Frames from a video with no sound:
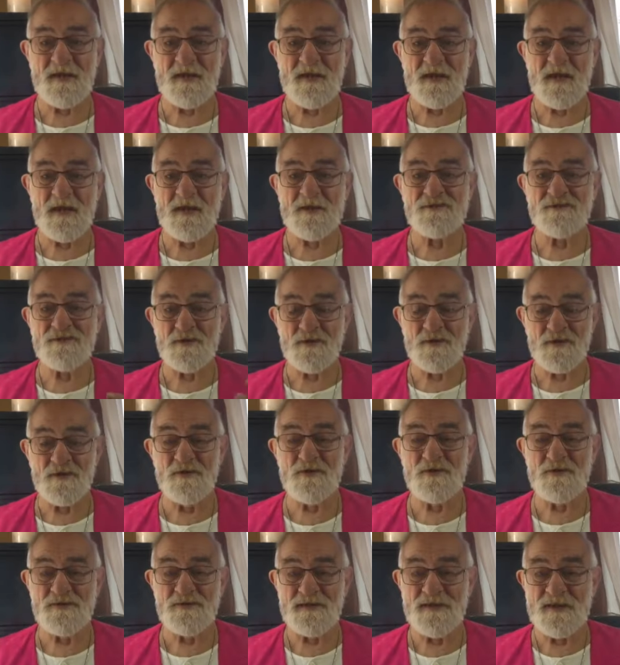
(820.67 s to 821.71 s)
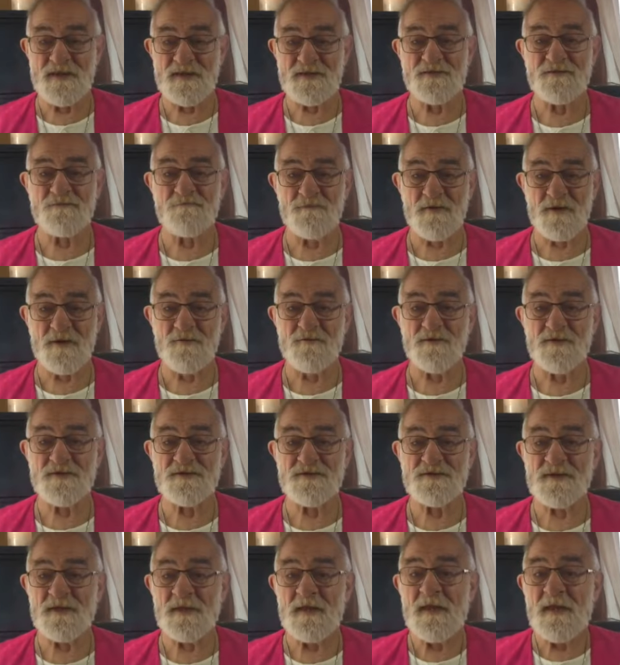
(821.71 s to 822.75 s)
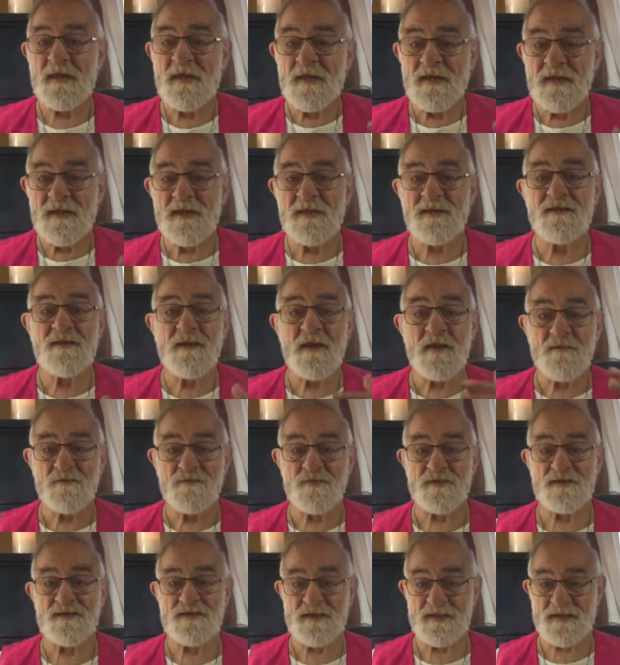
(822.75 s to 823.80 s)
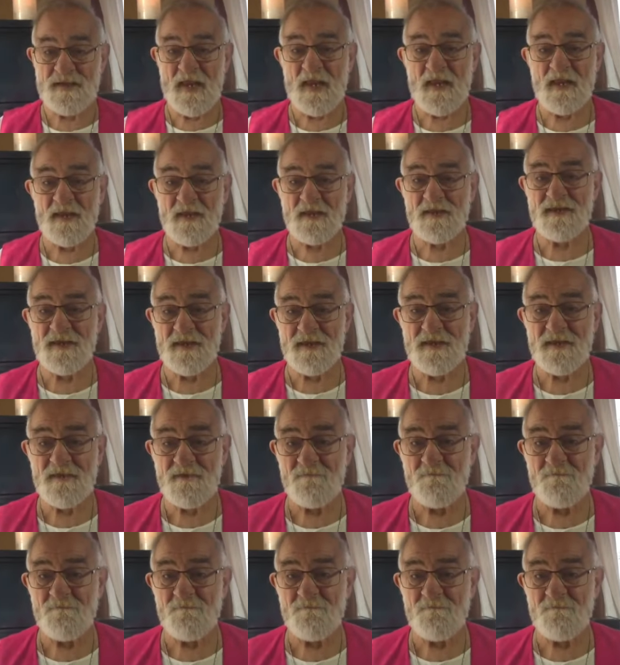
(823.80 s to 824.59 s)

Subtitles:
and to learn the experience in physicality.